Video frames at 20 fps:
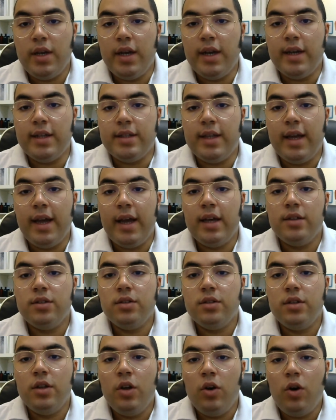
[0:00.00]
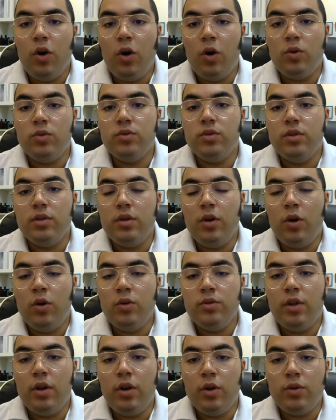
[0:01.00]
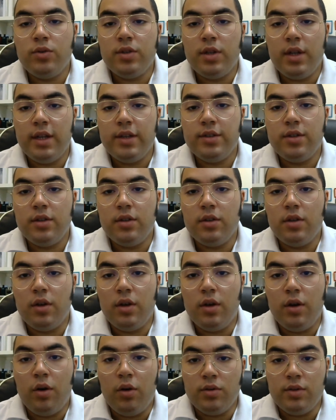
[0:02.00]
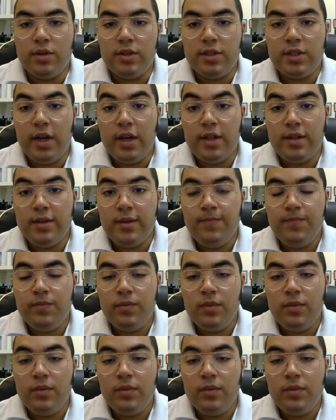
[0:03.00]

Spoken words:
It has all the notes listed on the site